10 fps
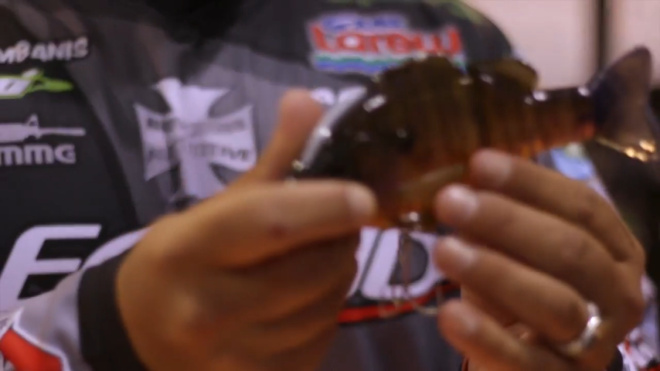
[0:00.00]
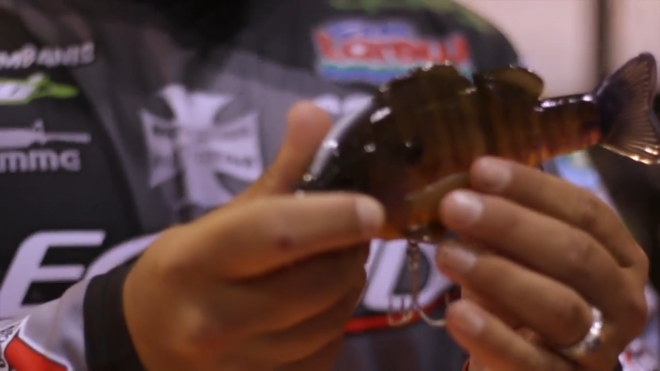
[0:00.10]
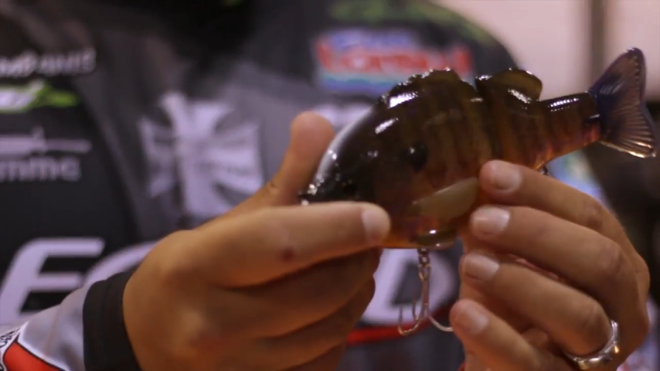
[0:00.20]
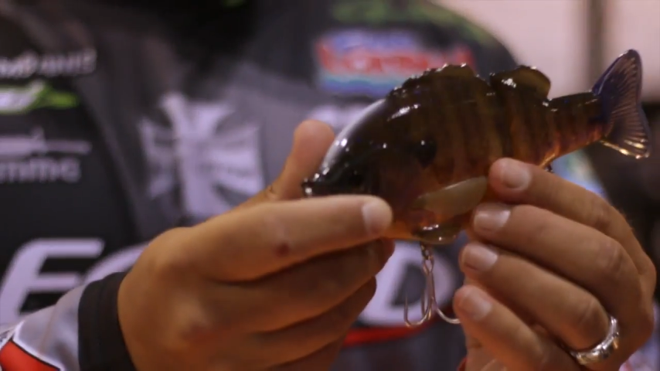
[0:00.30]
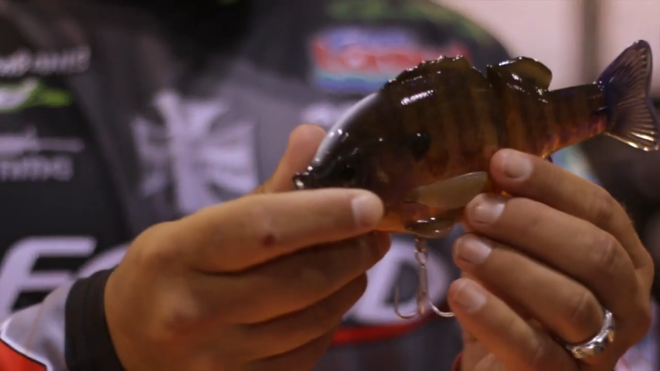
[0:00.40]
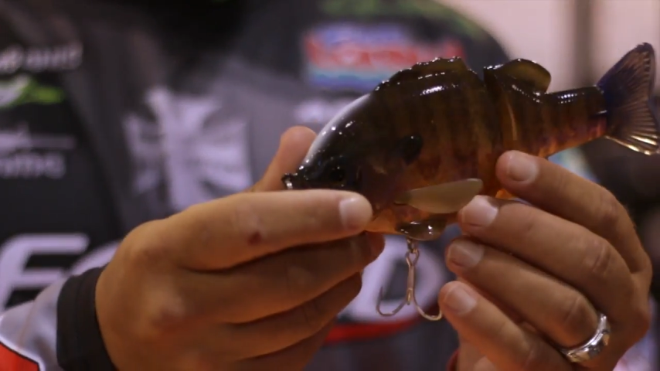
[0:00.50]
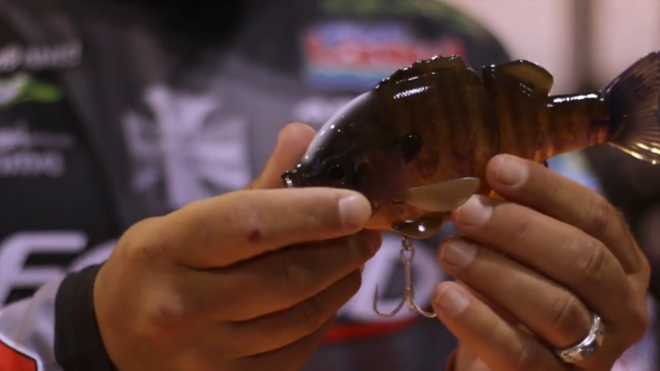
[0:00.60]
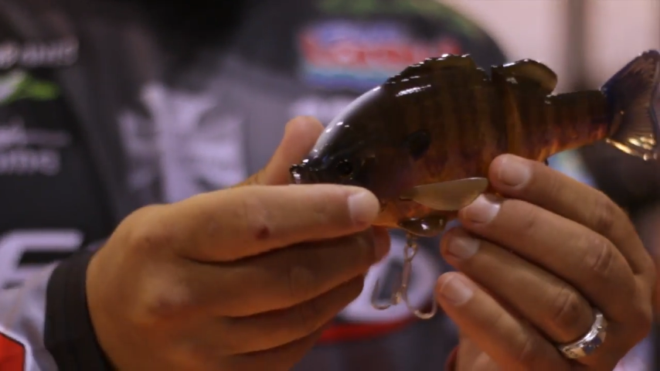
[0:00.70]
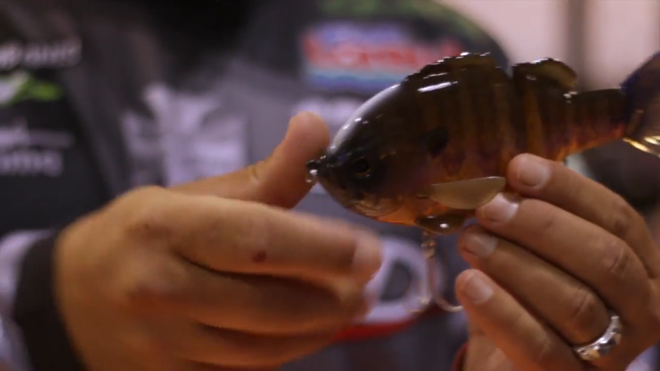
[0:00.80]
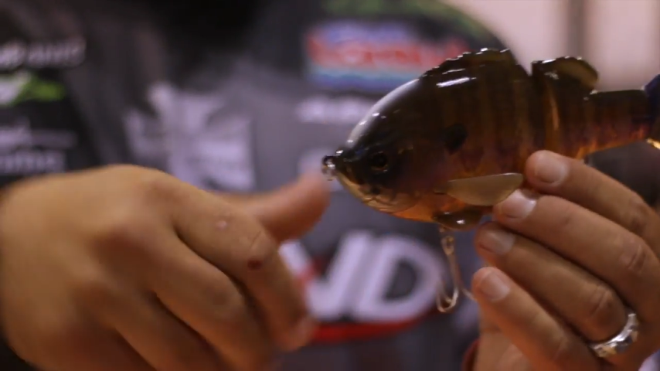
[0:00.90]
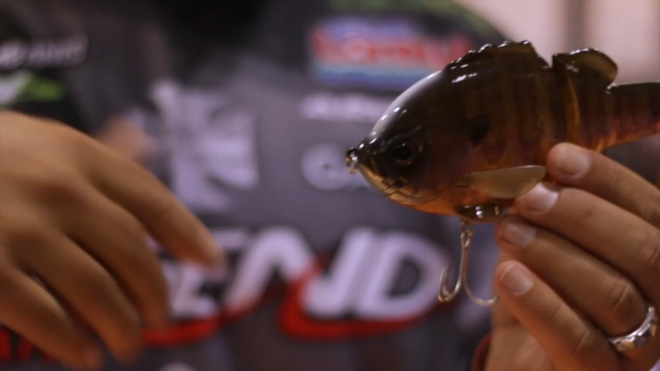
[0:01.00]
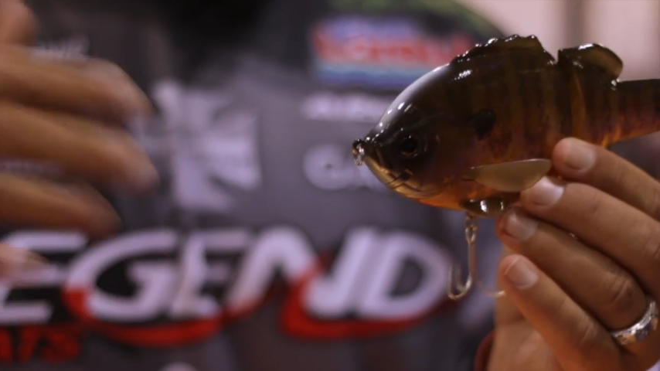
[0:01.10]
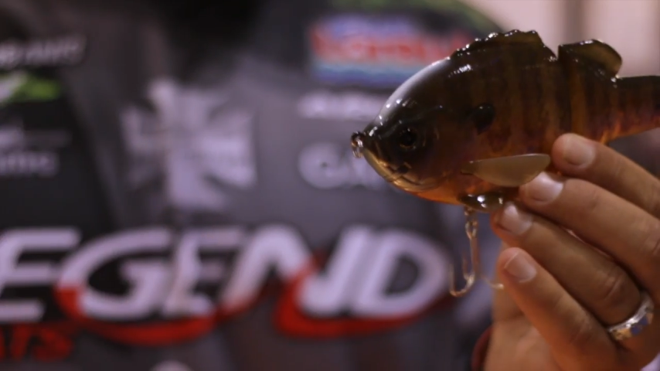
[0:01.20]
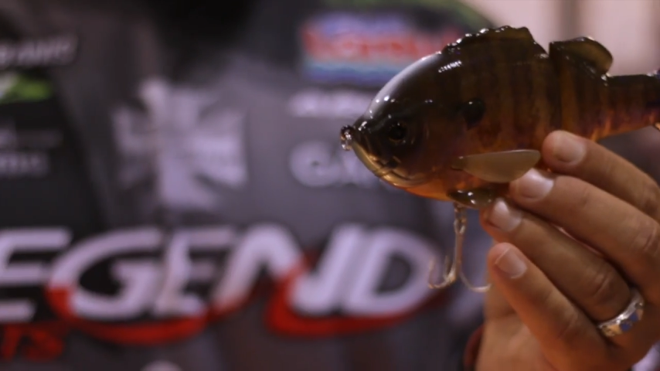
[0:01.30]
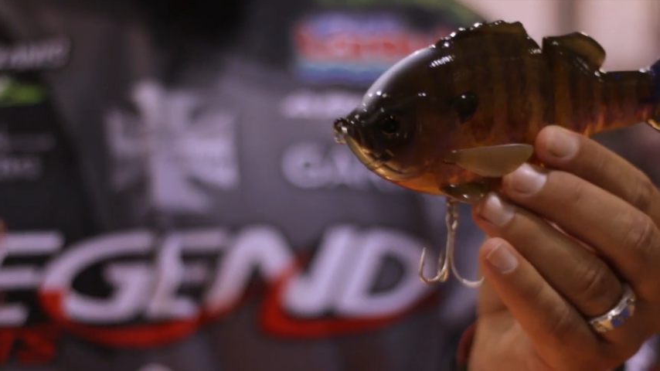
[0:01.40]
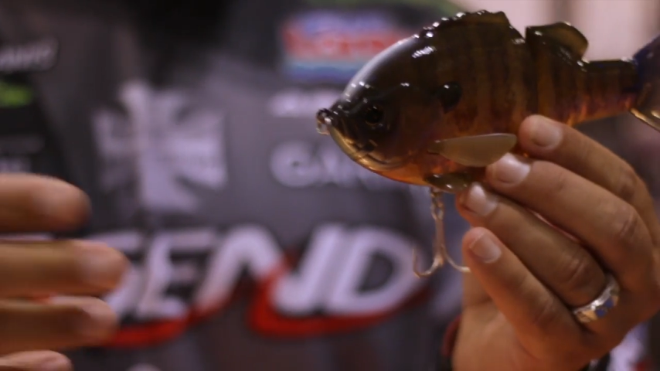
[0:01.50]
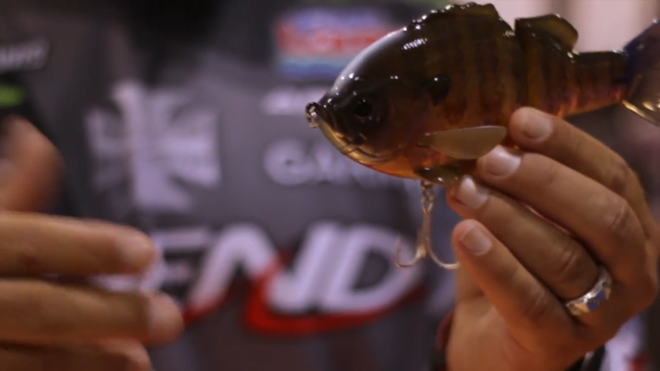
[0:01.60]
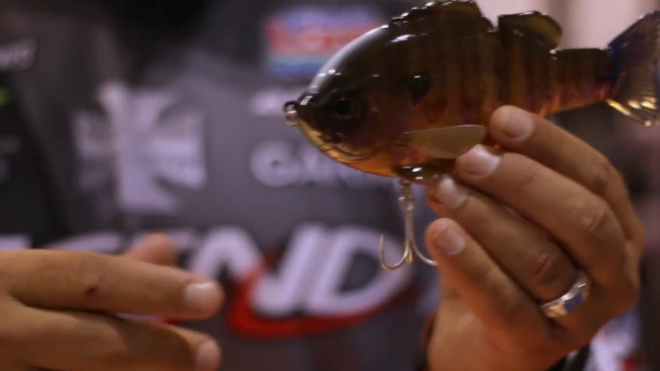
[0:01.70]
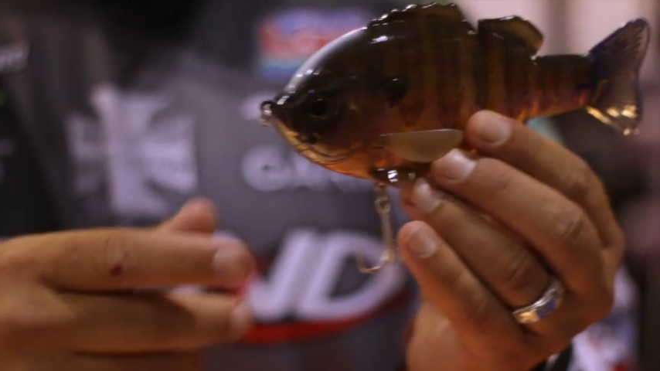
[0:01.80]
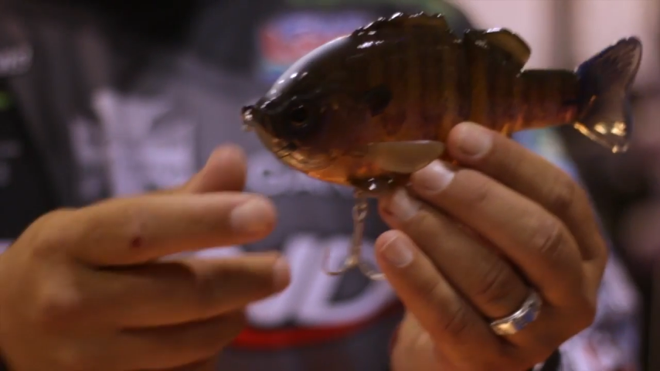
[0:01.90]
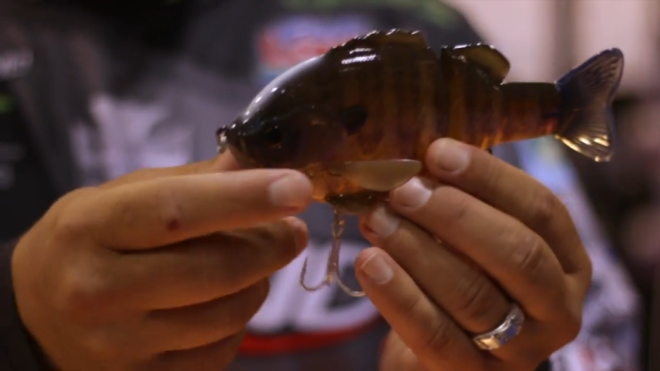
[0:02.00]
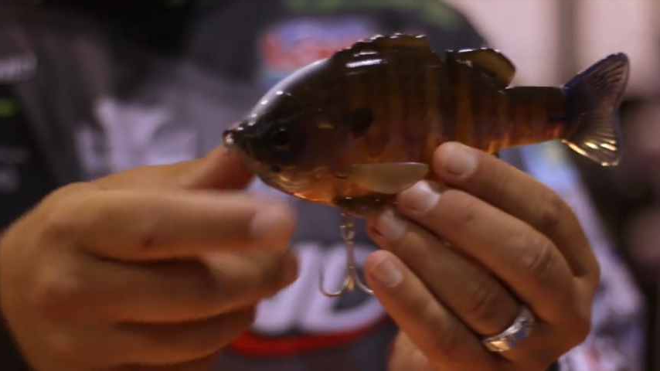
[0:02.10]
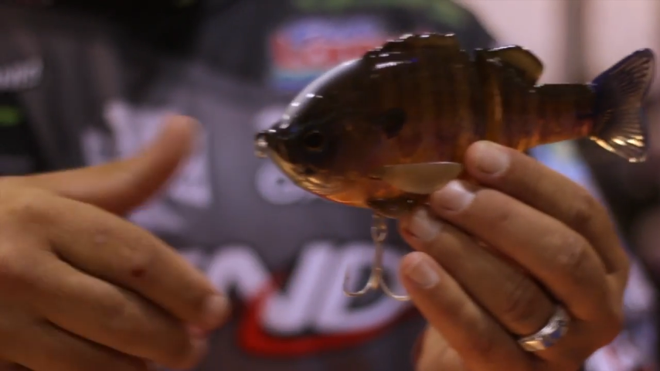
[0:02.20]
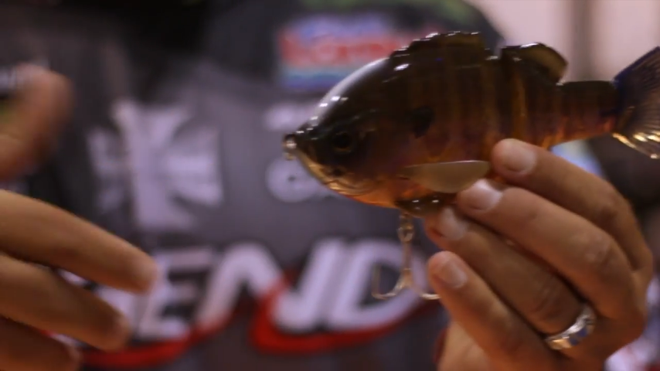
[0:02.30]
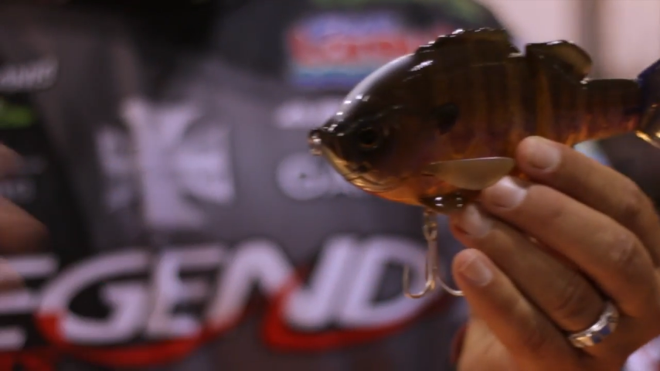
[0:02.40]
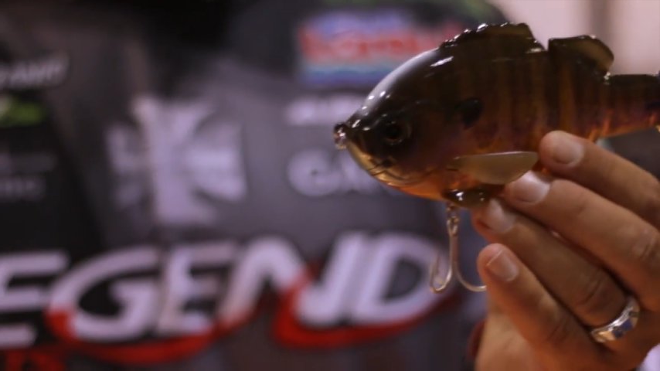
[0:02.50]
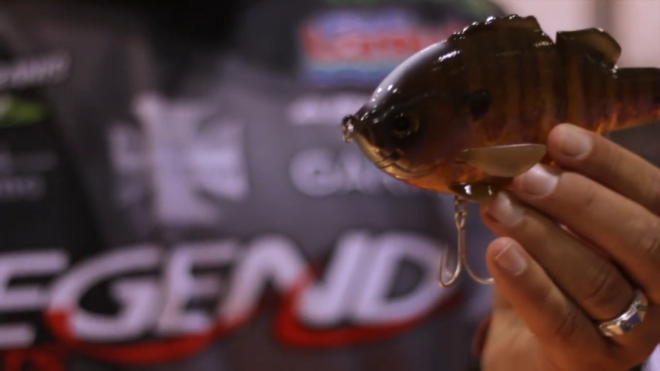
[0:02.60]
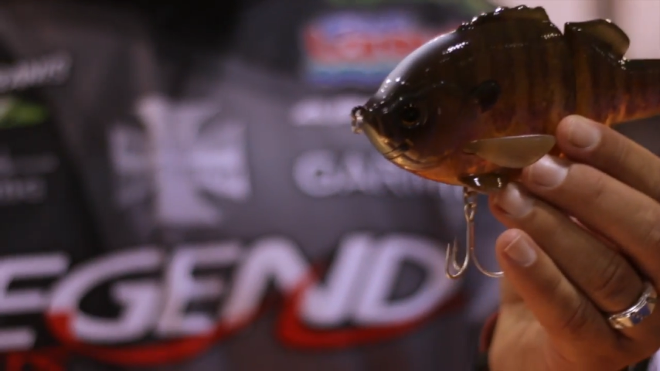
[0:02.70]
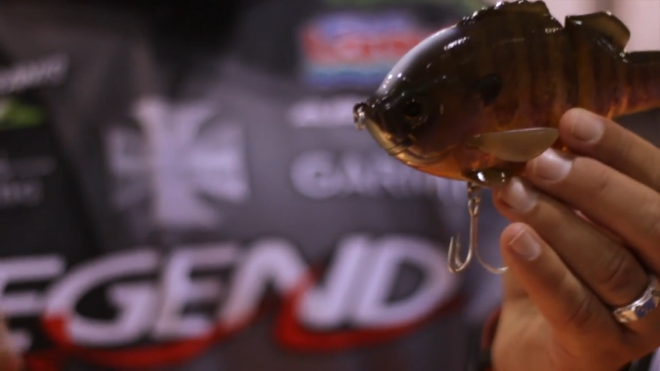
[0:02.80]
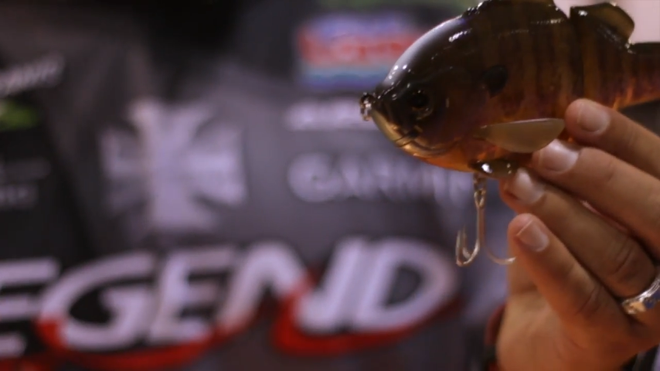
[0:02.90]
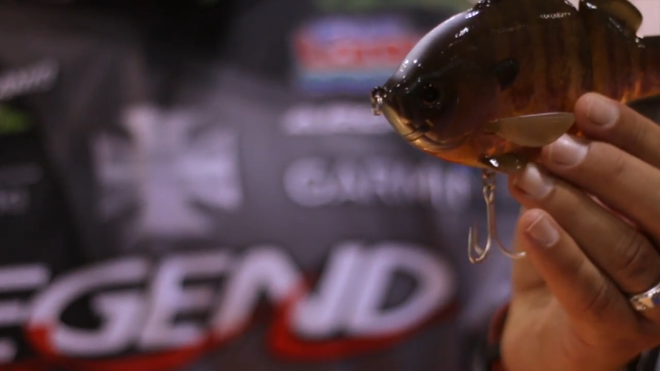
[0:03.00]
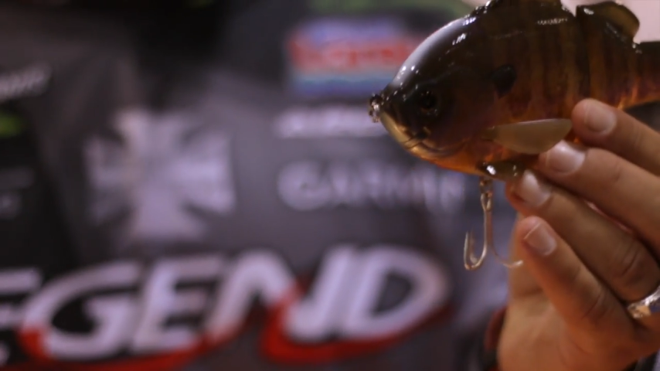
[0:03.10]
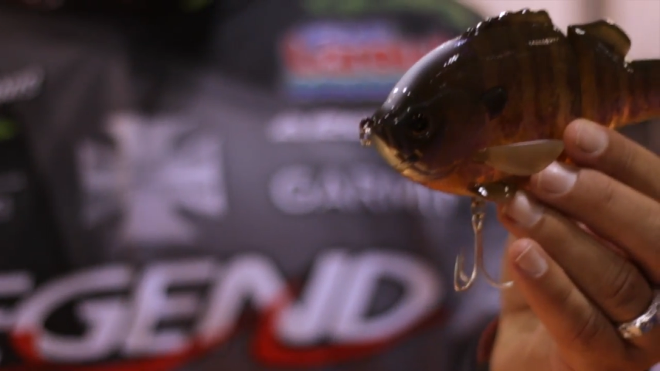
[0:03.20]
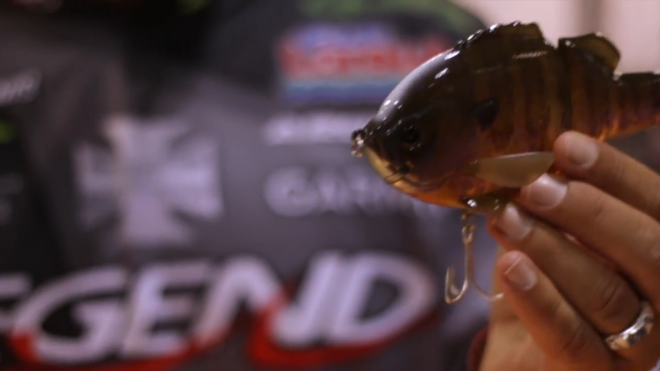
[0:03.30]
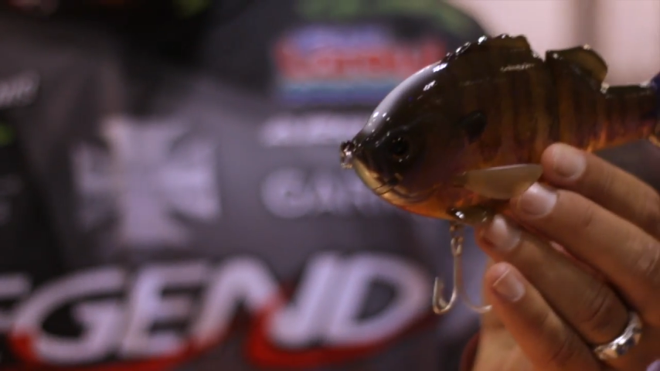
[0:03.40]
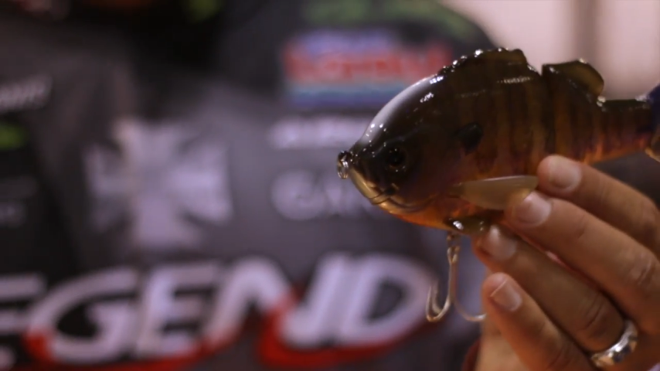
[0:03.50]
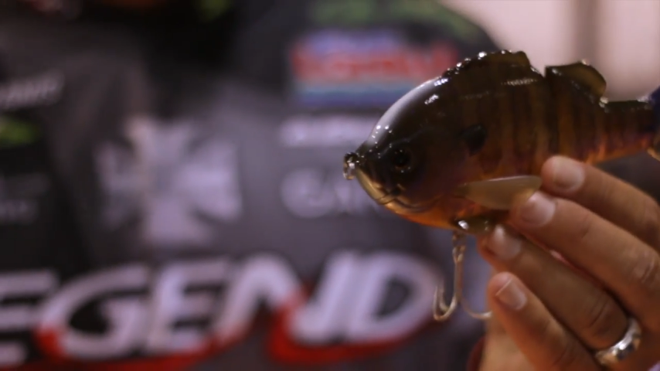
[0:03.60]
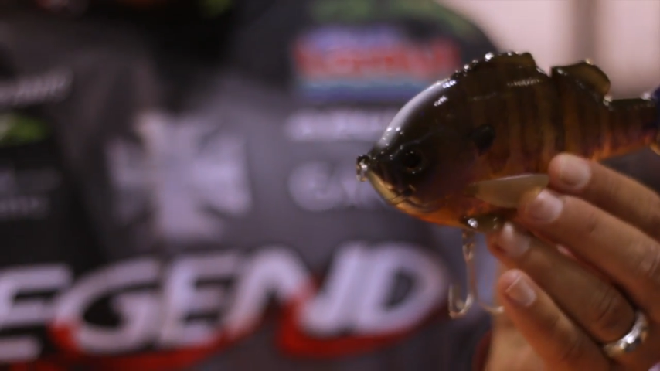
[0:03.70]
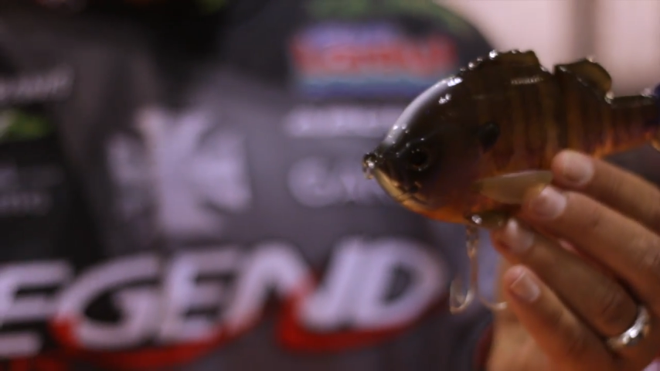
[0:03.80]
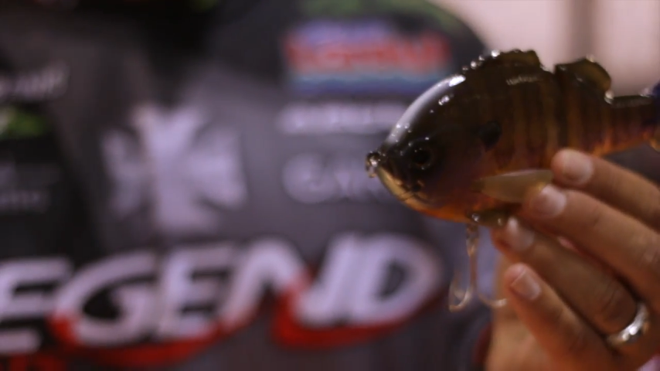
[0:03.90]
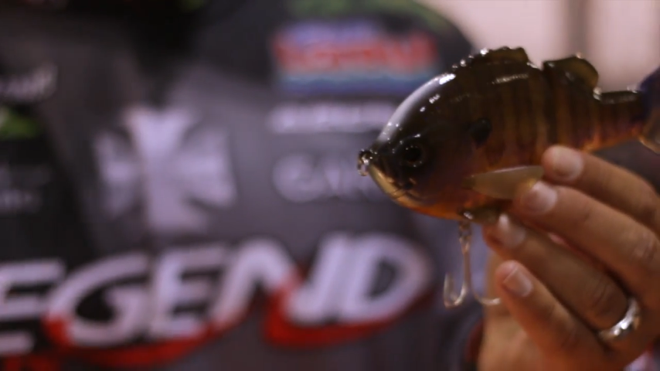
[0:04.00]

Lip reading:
Nobody's mouth can be seen.